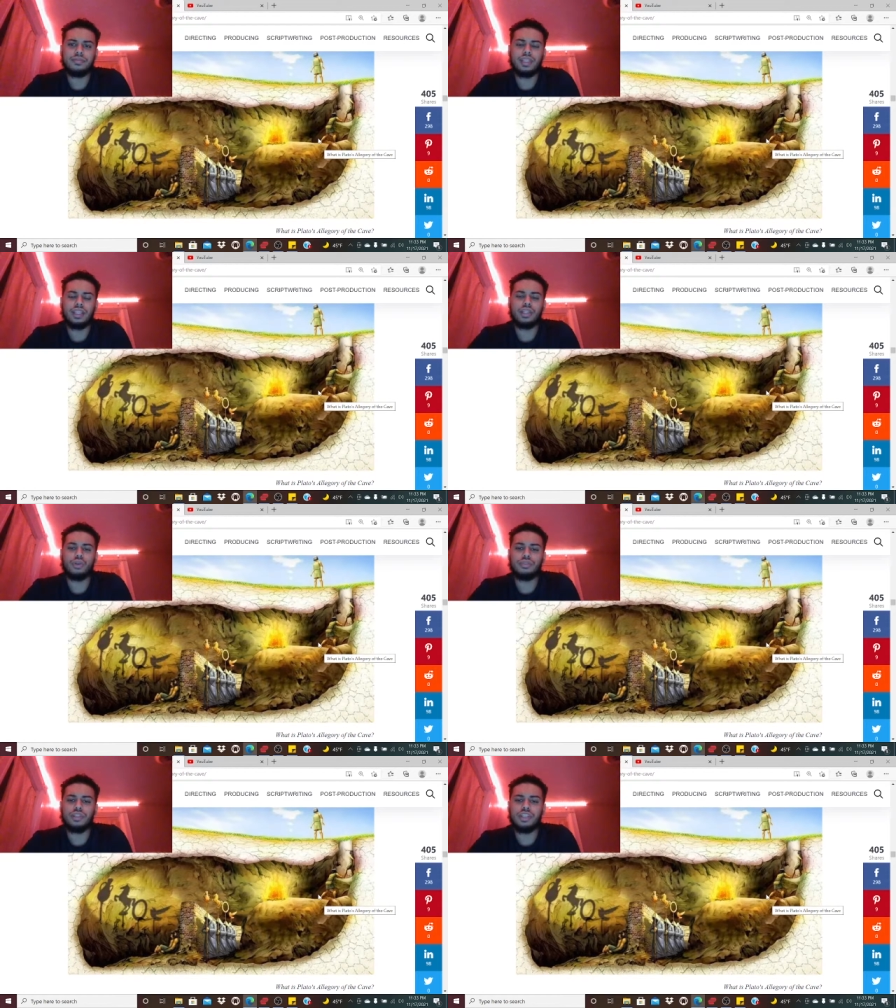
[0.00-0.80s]
the
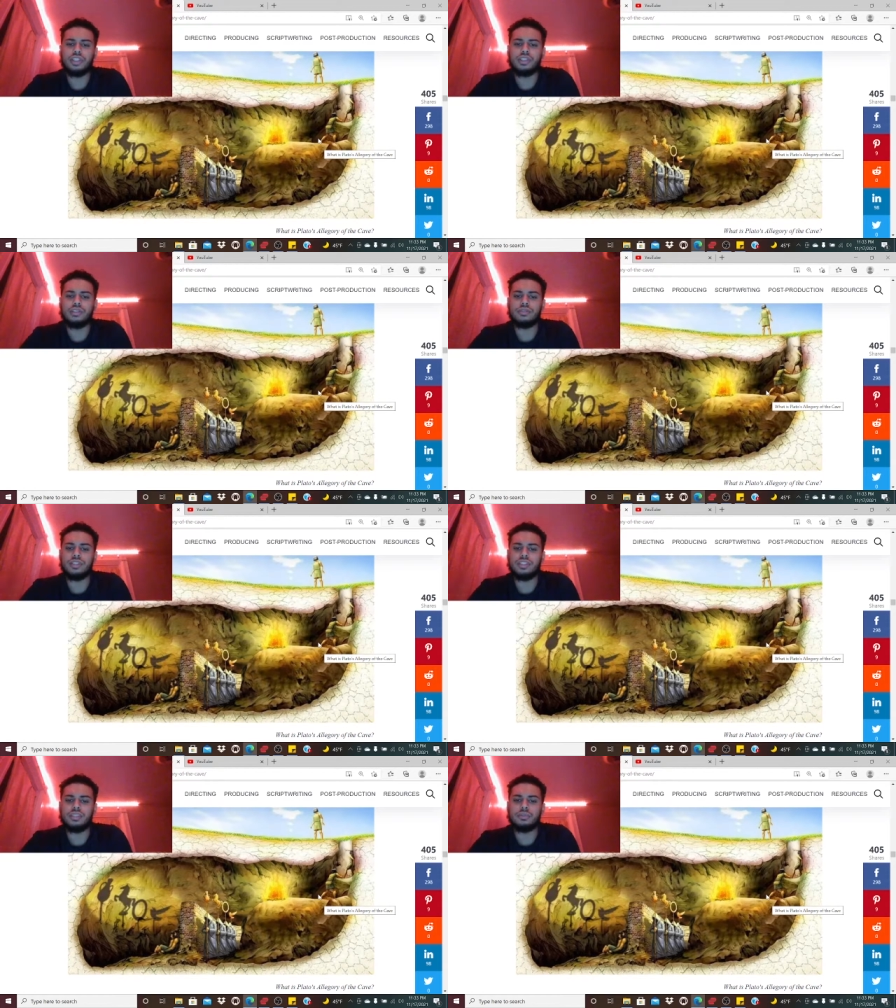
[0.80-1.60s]
glorification of
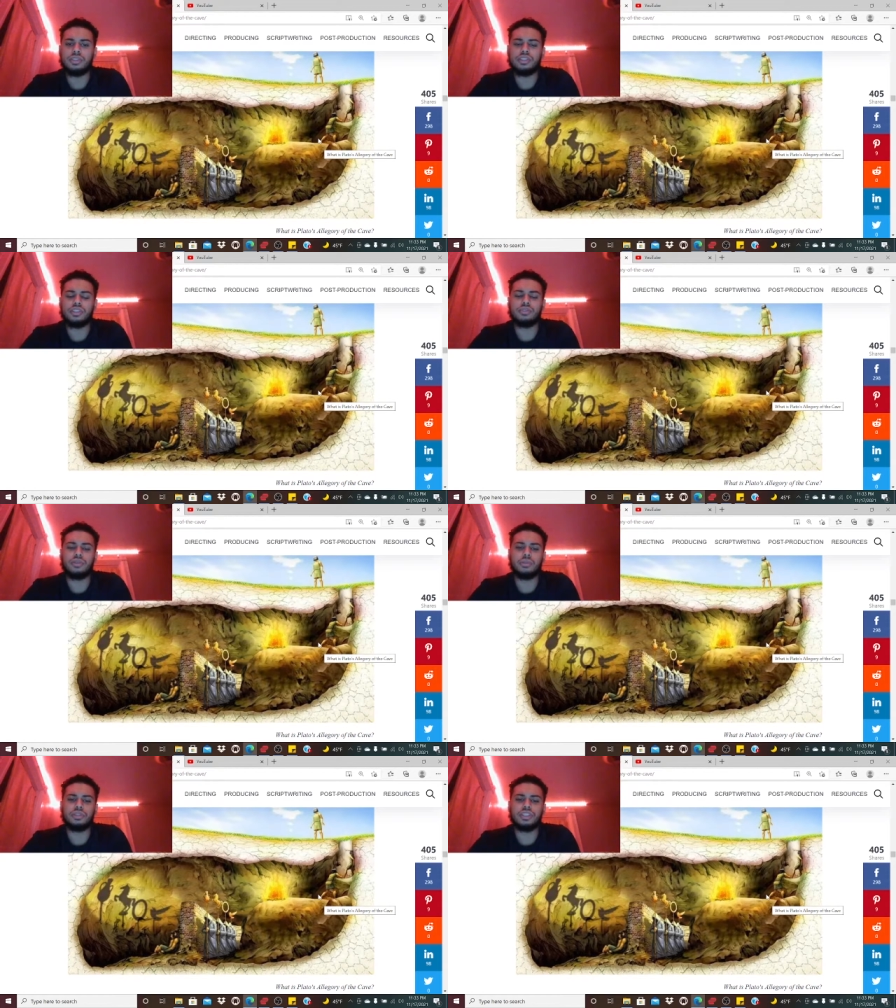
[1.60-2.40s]
these images
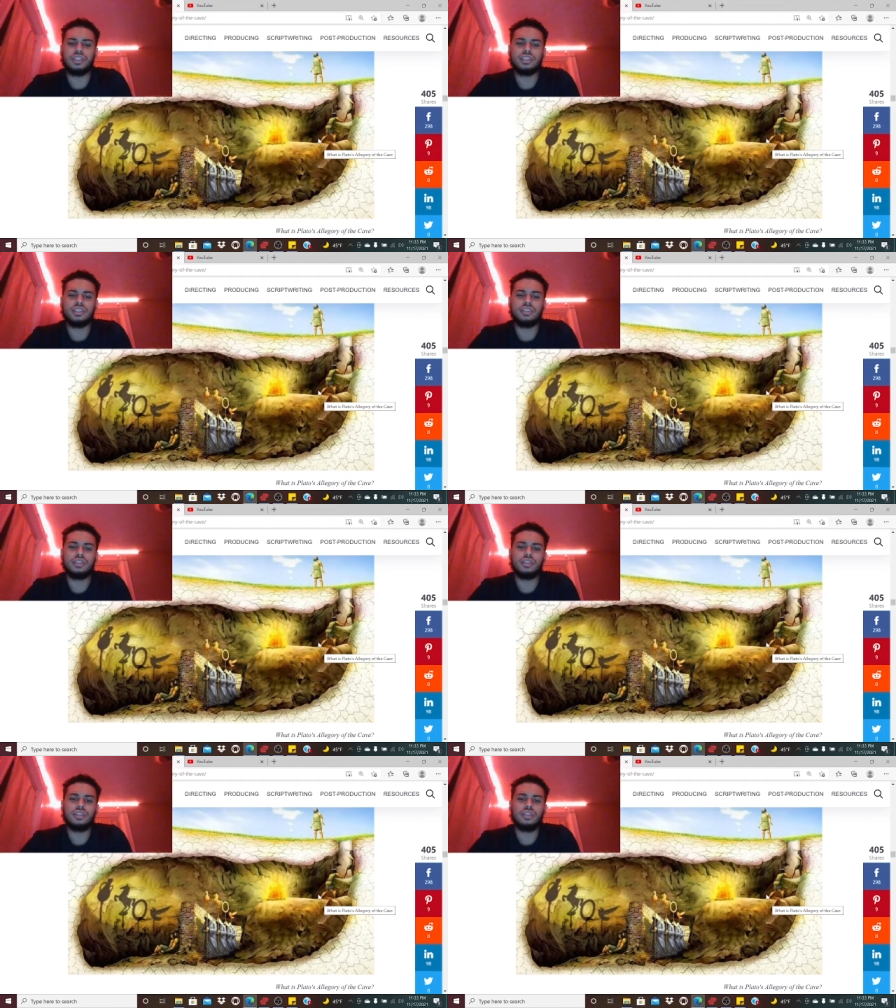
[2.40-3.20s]
represented
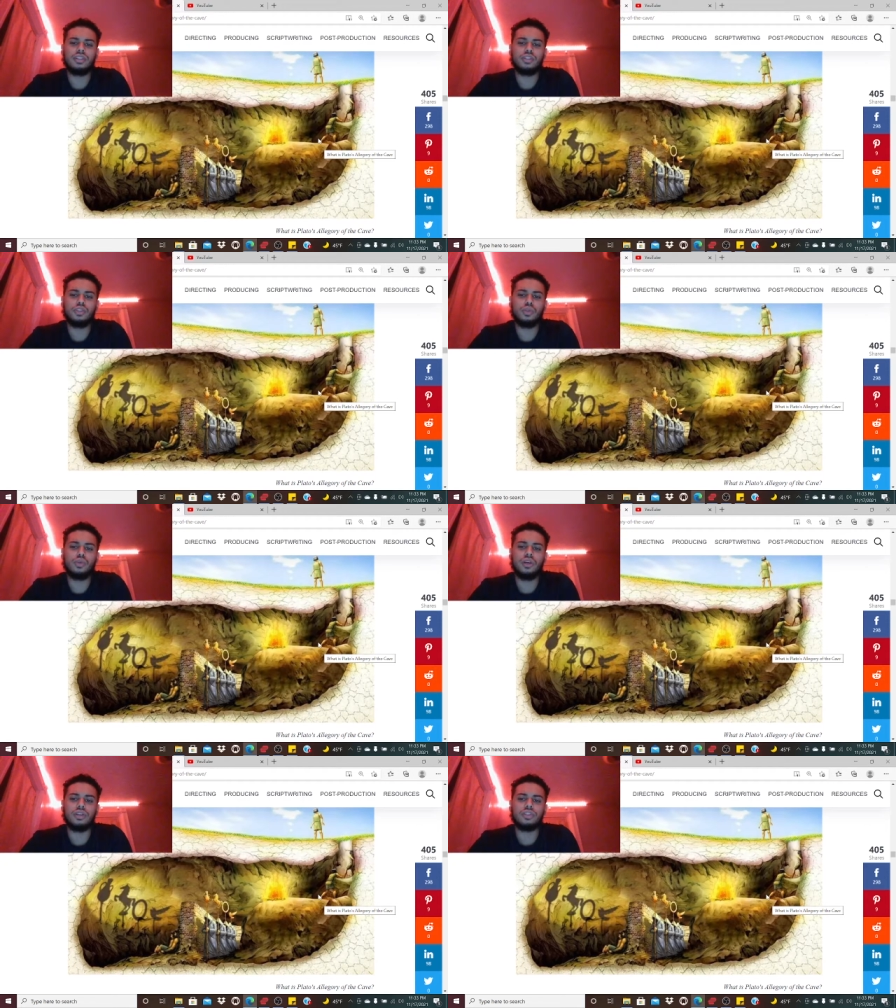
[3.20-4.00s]

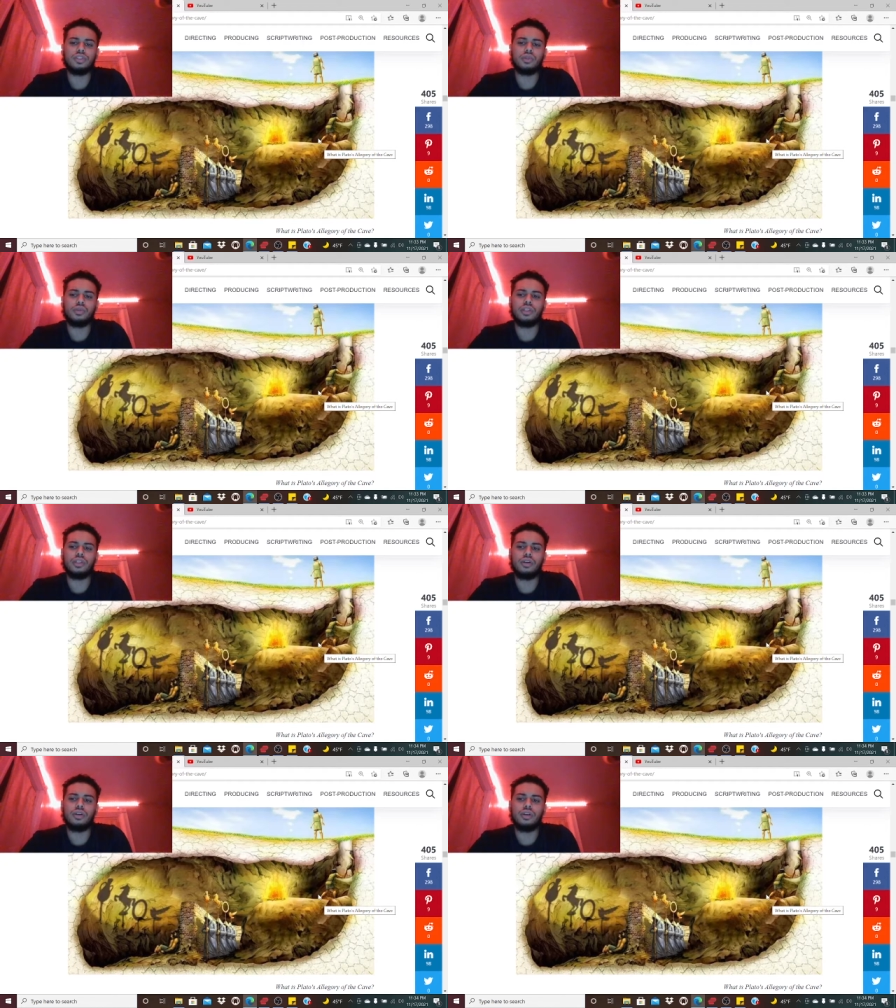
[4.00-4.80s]
to us during
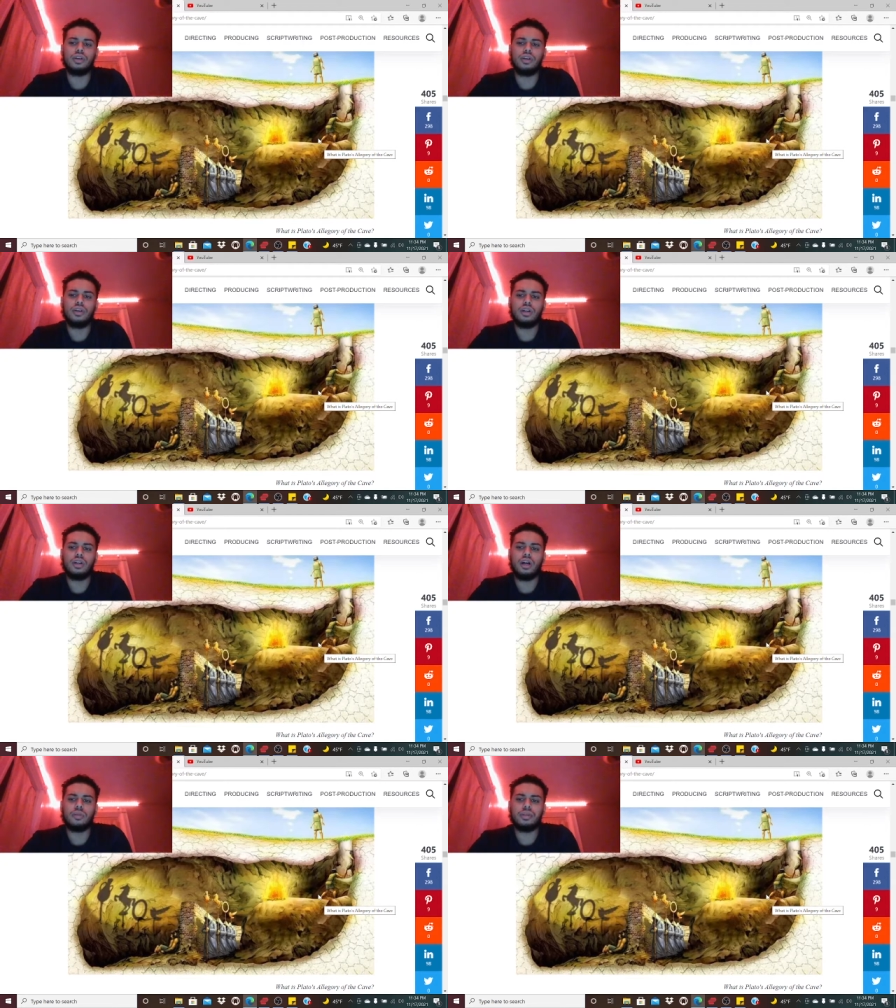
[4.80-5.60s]
our
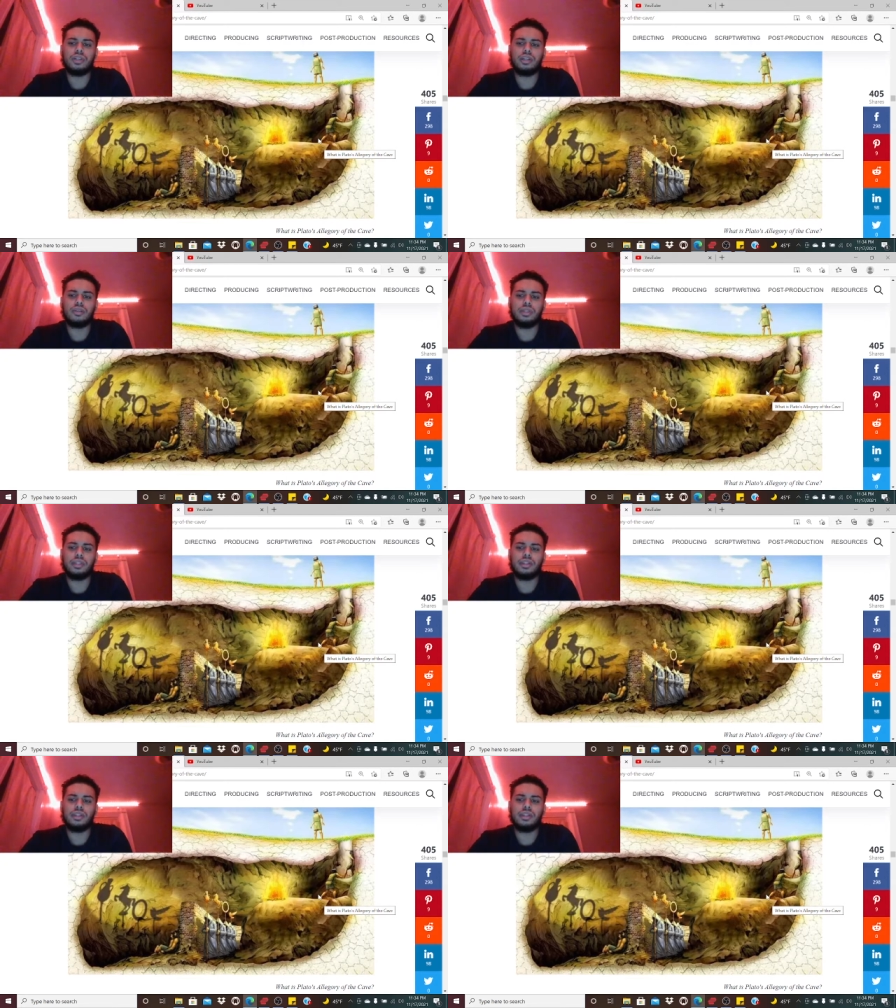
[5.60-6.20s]
up and coming